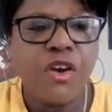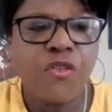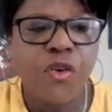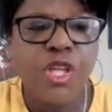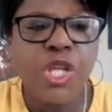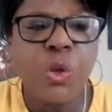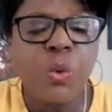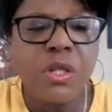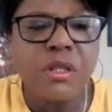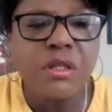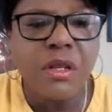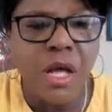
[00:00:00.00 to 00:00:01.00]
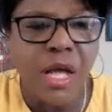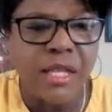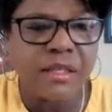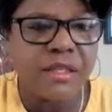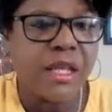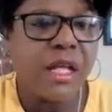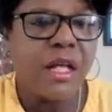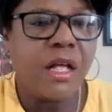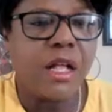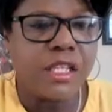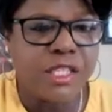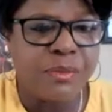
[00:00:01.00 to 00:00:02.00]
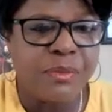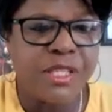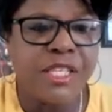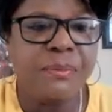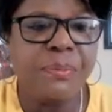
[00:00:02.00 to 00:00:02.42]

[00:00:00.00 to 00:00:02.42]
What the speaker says: for you will not ultimately